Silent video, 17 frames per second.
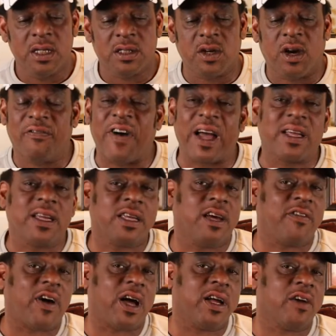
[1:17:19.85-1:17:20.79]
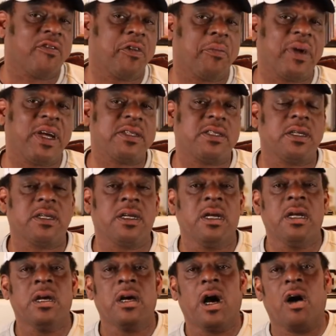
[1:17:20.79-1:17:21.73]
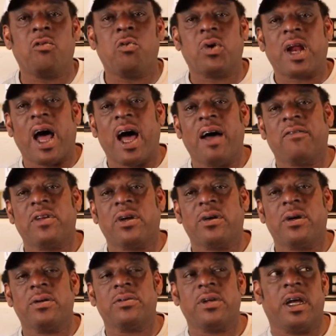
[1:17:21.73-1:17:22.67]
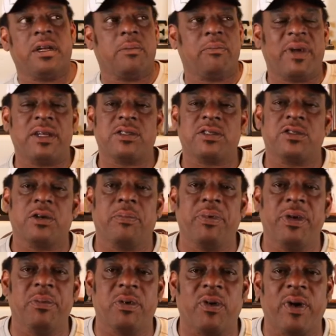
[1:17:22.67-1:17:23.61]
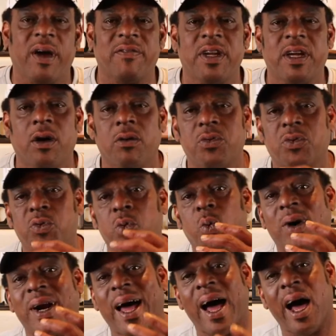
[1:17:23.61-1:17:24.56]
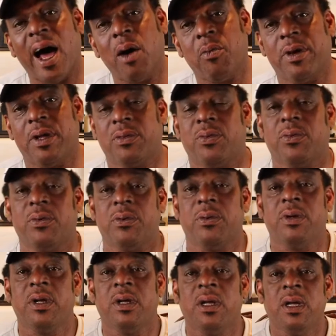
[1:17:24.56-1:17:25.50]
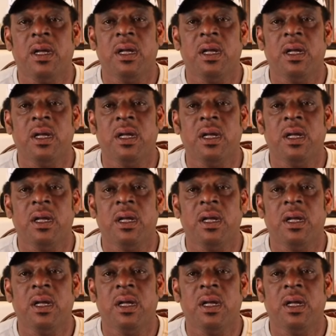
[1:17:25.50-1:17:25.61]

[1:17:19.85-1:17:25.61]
So if I can give out information of what I've learned and to make sure people don't have to go through what I went through,